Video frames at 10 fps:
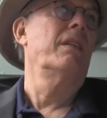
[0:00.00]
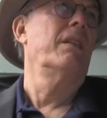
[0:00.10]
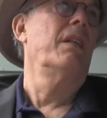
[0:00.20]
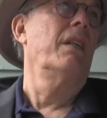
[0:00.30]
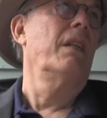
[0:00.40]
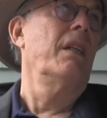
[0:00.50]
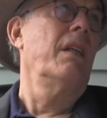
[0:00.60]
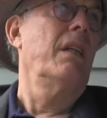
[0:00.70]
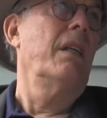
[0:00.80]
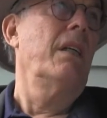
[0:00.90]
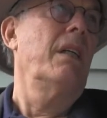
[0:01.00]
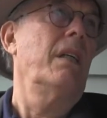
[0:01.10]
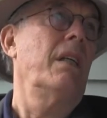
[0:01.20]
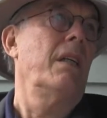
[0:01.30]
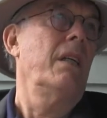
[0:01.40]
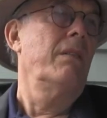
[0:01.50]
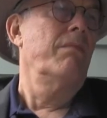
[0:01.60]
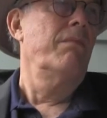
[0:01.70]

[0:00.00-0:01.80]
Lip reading: Nobody speaks.